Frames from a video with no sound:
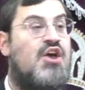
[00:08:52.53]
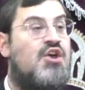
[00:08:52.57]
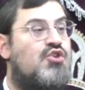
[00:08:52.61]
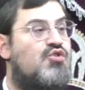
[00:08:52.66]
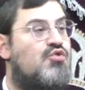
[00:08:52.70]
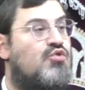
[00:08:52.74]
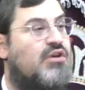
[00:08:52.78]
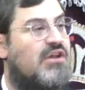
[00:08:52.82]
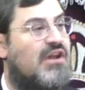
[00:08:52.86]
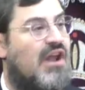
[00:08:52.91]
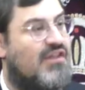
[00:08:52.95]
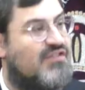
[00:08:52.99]

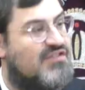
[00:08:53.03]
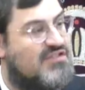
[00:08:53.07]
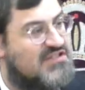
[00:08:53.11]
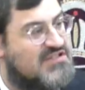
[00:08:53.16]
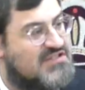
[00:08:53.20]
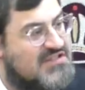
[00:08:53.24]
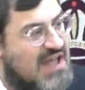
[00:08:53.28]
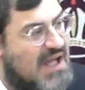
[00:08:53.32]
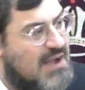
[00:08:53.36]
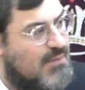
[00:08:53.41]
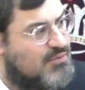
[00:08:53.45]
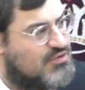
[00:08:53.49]
You can
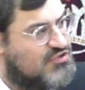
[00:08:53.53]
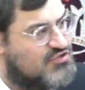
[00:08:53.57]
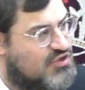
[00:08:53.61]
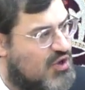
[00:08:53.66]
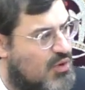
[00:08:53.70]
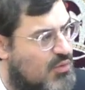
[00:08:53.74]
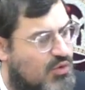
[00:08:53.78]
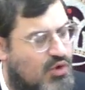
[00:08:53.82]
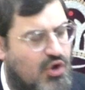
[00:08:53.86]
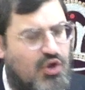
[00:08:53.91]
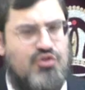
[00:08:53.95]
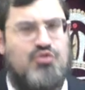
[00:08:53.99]
understand what's
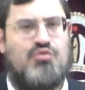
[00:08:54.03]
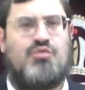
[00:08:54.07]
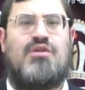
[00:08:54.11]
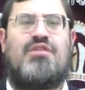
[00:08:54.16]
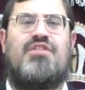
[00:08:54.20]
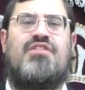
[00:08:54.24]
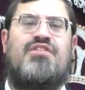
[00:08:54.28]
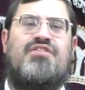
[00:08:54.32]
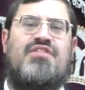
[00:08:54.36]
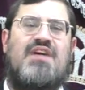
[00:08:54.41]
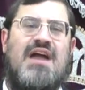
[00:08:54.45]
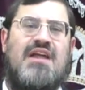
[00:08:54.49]
going on, you can
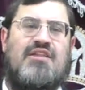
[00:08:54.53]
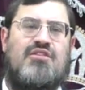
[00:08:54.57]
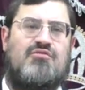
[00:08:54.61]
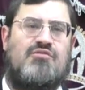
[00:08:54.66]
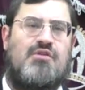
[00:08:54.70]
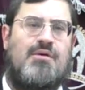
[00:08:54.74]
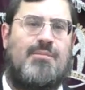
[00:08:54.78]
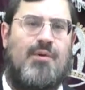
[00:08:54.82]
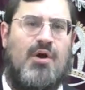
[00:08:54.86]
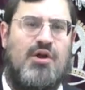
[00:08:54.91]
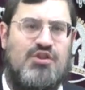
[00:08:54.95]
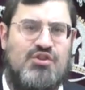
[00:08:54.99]
thank the
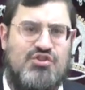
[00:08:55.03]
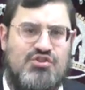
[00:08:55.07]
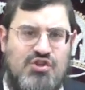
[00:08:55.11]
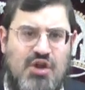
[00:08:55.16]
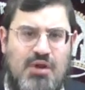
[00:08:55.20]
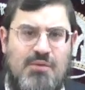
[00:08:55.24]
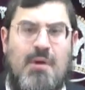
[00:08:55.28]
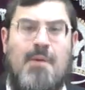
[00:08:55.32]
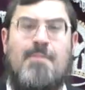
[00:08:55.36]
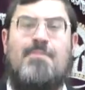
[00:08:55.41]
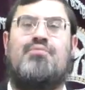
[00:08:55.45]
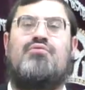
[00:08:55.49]
Rabbeinu
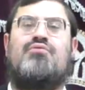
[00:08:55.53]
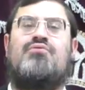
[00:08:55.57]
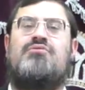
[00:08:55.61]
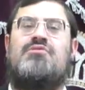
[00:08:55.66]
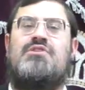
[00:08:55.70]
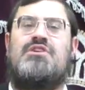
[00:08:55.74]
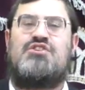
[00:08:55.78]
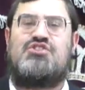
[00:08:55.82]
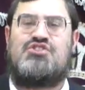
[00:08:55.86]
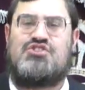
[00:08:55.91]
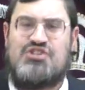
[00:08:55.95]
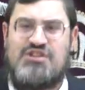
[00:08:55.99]
Shalom,
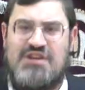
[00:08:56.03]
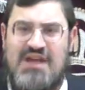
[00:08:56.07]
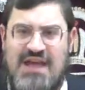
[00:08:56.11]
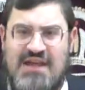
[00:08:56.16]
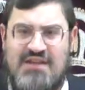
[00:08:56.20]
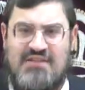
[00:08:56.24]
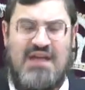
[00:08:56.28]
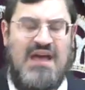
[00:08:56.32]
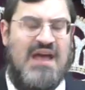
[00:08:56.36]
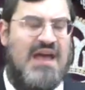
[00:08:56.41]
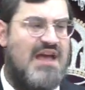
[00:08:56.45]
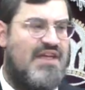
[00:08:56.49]

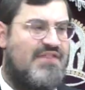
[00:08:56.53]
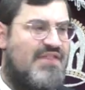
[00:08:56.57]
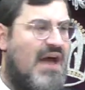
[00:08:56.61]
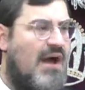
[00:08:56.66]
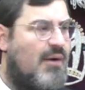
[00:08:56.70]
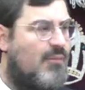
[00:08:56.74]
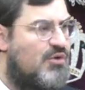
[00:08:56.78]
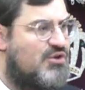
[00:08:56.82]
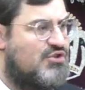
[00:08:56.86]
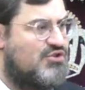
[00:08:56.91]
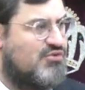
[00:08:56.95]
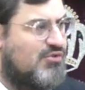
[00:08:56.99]
appreciate
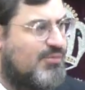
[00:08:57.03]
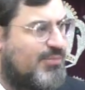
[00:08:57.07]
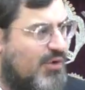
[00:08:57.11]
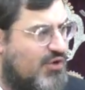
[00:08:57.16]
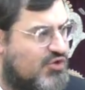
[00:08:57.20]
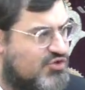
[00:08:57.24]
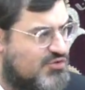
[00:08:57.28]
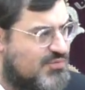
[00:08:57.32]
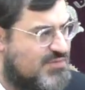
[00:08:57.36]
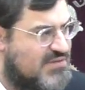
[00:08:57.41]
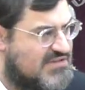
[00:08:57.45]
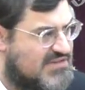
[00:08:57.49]
that which the
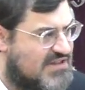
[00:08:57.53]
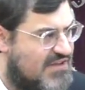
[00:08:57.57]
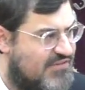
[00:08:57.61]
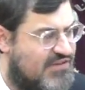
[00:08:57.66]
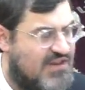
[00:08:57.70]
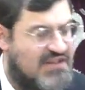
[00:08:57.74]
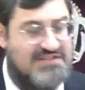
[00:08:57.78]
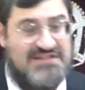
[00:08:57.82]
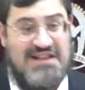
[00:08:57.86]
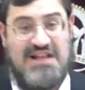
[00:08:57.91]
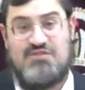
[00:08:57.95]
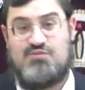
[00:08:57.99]
Rabbeinu Shalom has given
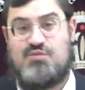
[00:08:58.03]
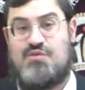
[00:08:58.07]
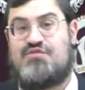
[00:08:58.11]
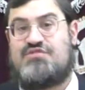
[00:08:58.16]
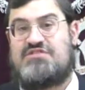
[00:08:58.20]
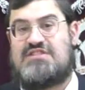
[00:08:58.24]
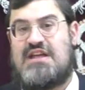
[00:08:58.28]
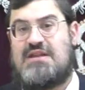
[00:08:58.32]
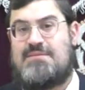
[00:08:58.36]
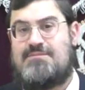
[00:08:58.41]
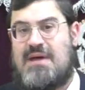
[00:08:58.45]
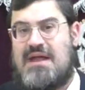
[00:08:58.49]
us. As we've
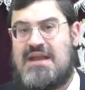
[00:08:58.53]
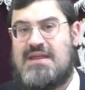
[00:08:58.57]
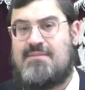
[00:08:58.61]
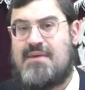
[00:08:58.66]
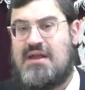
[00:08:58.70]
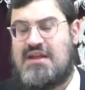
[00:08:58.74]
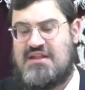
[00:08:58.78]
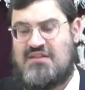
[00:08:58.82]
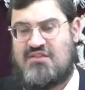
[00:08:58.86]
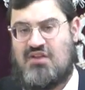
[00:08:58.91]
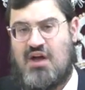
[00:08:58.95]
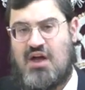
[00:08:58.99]
said many,
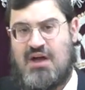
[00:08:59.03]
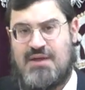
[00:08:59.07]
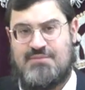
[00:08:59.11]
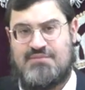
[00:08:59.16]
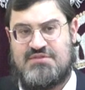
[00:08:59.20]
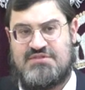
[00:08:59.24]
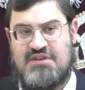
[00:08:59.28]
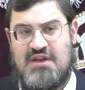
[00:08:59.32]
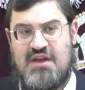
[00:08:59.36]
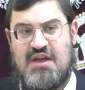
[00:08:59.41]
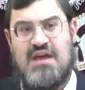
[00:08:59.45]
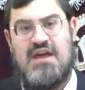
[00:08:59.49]
many
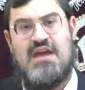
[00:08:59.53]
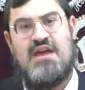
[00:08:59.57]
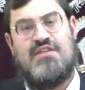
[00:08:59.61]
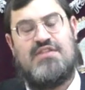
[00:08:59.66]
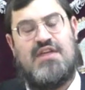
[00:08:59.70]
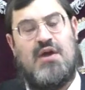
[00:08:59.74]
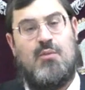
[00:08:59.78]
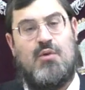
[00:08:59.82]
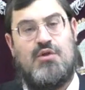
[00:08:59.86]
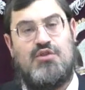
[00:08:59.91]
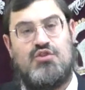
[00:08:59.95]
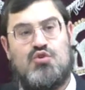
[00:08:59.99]
times,
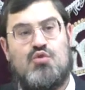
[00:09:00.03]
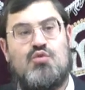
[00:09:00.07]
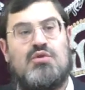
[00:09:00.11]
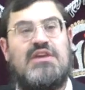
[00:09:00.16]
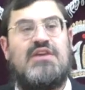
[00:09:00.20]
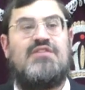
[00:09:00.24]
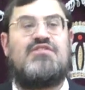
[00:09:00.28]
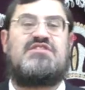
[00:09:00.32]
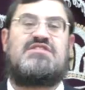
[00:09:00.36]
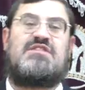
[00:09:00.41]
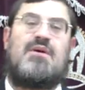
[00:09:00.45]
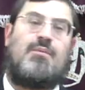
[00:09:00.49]
that when you
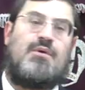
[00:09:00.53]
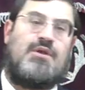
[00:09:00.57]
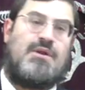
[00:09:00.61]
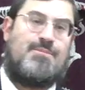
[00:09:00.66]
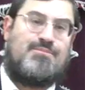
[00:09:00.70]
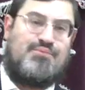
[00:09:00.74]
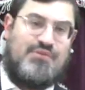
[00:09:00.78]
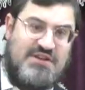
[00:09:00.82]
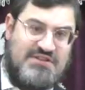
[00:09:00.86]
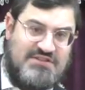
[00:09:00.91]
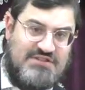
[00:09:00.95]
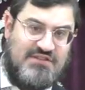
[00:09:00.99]
give someone a
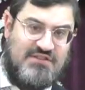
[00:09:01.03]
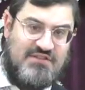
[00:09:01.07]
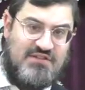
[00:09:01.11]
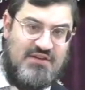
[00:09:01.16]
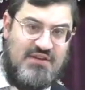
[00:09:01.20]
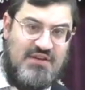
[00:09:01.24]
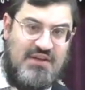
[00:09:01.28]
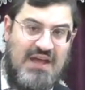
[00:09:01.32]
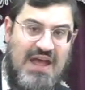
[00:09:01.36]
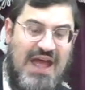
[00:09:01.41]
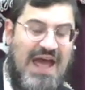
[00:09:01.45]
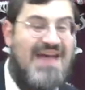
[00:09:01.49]
present
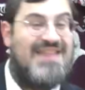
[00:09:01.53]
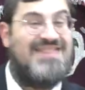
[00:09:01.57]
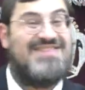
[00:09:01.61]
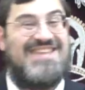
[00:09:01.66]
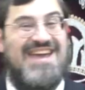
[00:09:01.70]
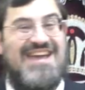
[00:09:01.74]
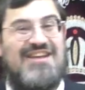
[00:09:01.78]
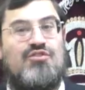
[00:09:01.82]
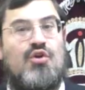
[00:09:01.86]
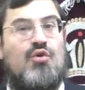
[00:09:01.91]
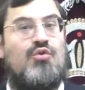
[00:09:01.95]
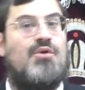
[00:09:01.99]
and
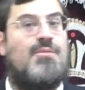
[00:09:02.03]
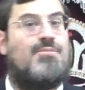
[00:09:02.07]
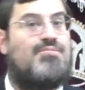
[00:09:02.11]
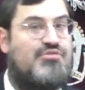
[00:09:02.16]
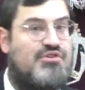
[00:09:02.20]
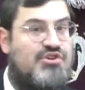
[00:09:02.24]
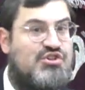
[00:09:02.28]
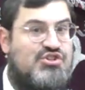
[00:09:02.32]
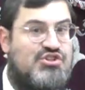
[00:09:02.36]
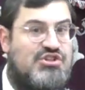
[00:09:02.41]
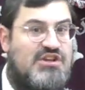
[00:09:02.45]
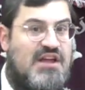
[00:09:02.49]
they don't
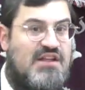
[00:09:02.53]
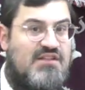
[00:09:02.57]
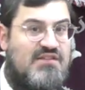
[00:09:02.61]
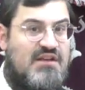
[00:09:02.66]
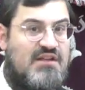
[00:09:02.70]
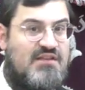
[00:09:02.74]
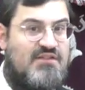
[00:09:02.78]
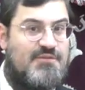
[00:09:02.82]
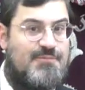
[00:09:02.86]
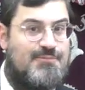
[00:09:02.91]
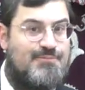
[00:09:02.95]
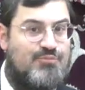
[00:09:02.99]
appreciate
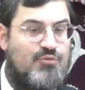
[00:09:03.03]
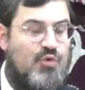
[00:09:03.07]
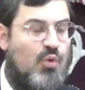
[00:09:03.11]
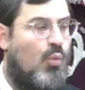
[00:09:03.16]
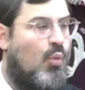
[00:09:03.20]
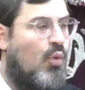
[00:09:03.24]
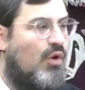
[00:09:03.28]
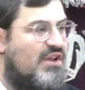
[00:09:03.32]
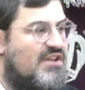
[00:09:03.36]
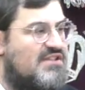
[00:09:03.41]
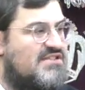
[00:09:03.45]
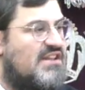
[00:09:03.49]
it,
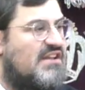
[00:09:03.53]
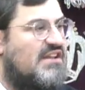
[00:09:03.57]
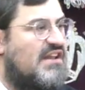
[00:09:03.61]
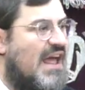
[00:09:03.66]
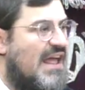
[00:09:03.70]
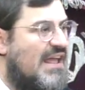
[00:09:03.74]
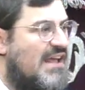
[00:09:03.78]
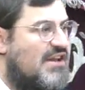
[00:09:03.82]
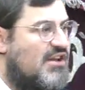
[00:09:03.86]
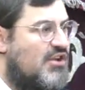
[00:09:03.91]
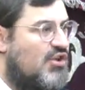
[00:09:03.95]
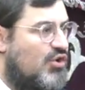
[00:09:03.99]
what is the
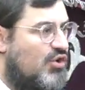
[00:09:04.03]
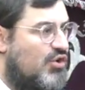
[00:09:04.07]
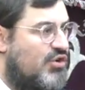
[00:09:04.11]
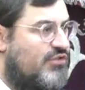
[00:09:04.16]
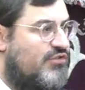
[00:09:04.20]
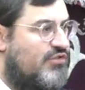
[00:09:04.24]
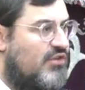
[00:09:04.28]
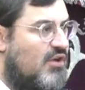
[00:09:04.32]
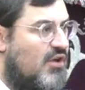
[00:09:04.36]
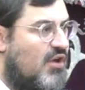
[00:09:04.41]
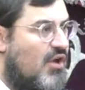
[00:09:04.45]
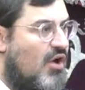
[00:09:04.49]

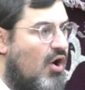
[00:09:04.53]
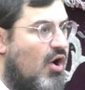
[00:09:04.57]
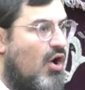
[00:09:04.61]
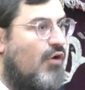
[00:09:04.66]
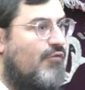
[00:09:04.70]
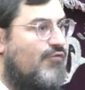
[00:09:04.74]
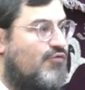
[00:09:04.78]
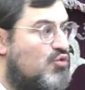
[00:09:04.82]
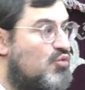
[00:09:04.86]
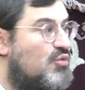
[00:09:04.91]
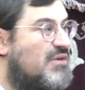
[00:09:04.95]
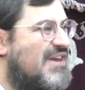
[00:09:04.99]
likelihood
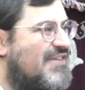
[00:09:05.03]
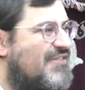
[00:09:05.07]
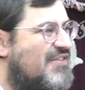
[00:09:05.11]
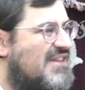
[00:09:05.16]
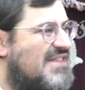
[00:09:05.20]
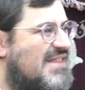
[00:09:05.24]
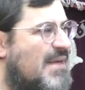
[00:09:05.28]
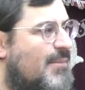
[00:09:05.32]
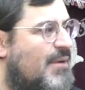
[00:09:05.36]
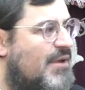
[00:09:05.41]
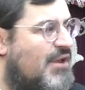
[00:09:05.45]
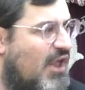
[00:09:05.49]
of you
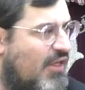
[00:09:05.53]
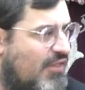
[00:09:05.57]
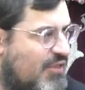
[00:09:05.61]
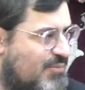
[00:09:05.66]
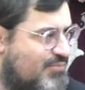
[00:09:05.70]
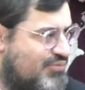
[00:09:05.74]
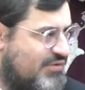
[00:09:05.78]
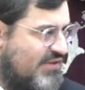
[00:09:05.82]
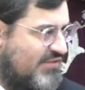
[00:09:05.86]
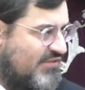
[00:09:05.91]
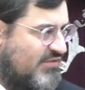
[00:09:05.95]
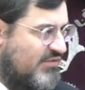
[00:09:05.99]
giving them another
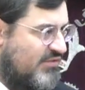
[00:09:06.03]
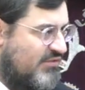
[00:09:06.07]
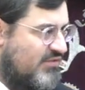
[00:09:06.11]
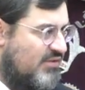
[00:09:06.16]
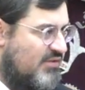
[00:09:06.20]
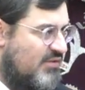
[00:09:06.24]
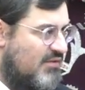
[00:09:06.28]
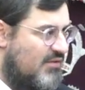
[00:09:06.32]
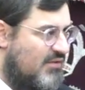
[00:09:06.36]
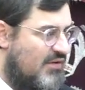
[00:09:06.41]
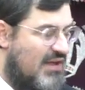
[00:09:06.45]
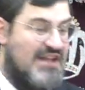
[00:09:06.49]
present?
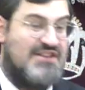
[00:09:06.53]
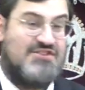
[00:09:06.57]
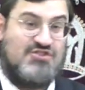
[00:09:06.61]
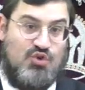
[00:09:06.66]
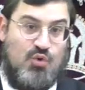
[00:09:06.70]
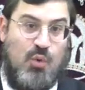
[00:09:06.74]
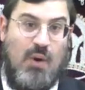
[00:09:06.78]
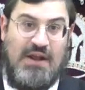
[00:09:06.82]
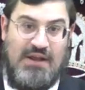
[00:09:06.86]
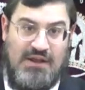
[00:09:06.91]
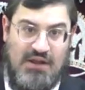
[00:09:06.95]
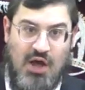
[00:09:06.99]
It's
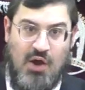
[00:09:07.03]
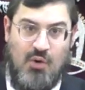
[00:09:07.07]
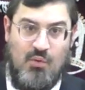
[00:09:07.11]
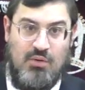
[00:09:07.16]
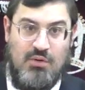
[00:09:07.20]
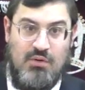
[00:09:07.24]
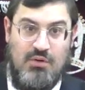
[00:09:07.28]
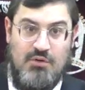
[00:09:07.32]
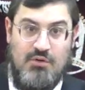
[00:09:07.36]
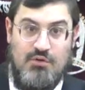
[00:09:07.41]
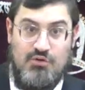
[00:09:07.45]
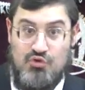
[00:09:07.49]
quite low.
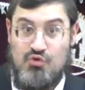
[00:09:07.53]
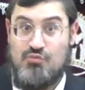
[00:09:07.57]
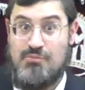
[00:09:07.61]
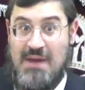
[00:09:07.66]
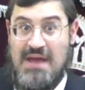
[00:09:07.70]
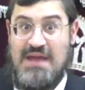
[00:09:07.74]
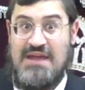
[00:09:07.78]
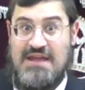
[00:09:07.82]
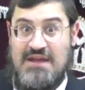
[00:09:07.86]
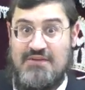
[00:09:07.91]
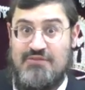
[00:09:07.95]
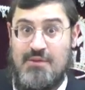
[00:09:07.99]
You
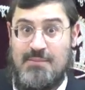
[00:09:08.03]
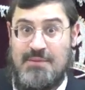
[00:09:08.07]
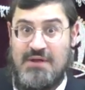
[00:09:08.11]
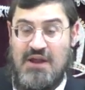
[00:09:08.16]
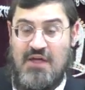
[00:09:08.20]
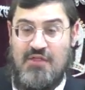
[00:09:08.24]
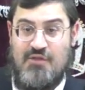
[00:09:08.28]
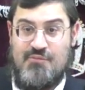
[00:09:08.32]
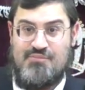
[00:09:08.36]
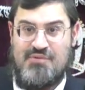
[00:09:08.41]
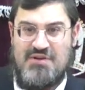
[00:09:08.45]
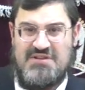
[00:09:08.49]
may give them
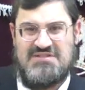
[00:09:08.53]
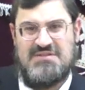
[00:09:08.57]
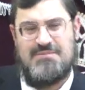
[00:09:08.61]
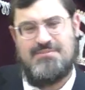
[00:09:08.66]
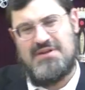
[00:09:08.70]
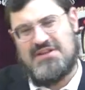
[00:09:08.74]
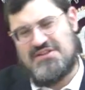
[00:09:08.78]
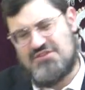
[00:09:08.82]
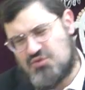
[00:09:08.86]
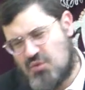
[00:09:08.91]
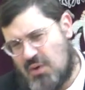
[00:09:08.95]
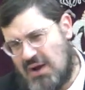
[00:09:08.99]
another present,
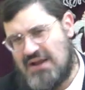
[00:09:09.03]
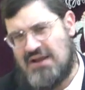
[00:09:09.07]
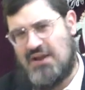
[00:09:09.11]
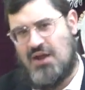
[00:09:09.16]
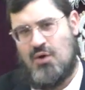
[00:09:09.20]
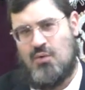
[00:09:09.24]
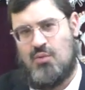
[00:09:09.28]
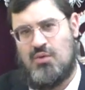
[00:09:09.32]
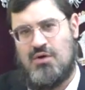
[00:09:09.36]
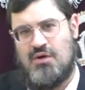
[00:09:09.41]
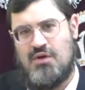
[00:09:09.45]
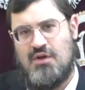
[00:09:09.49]
but it's quite
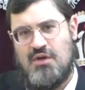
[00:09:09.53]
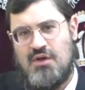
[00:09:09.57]
low.